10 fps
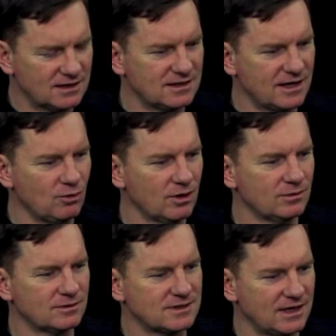do they
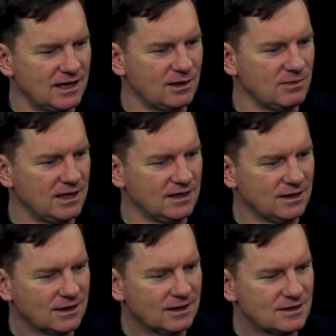want to hear me
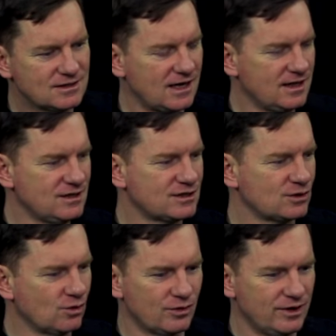say these
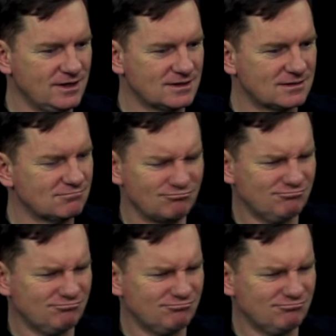stories?